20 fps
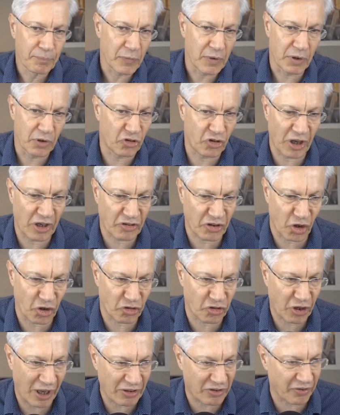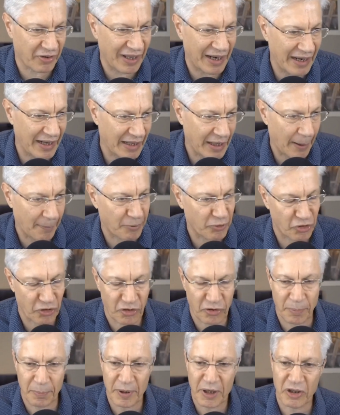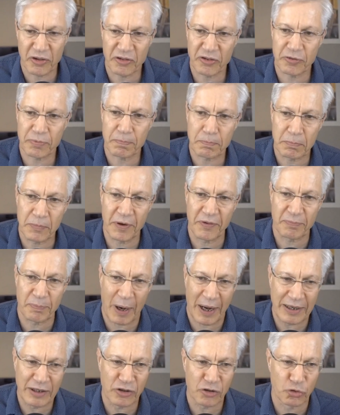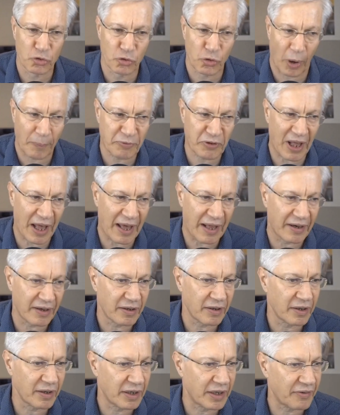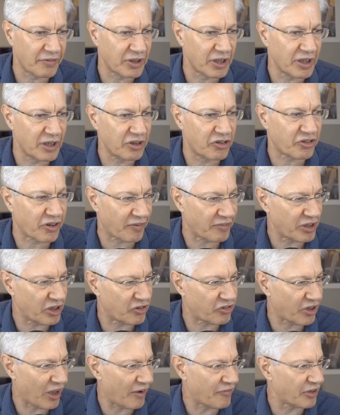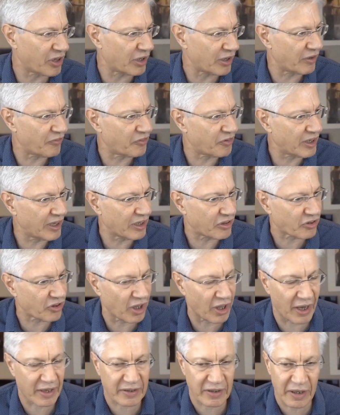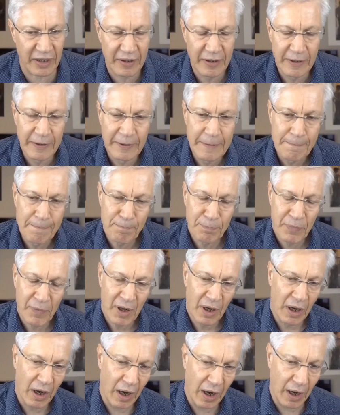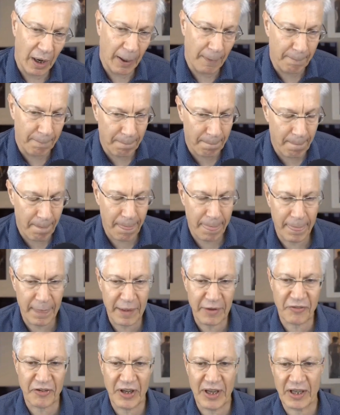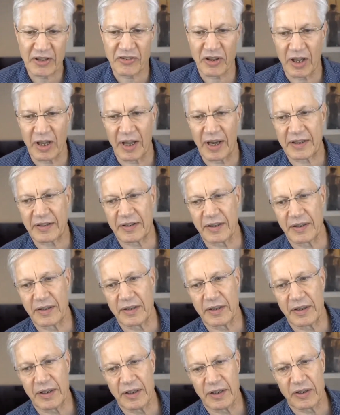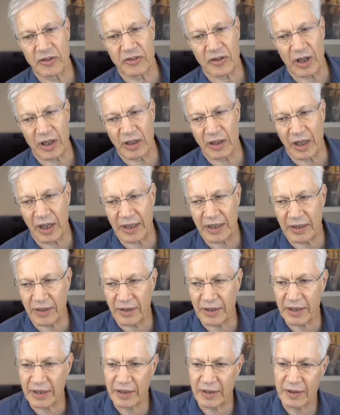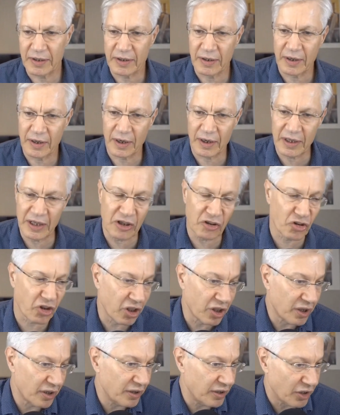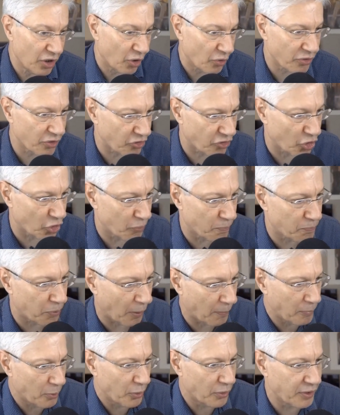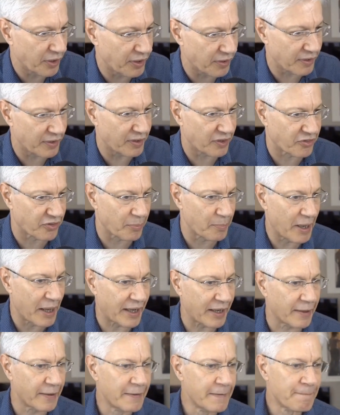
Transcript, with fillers: she has a good chance of getting in that position because if Biden drops dead, given that he's 77, and if he gets elected, um, if he gets elected, he is unlikely. Uh, he's, you know, there's a good probability that he doesn't make it.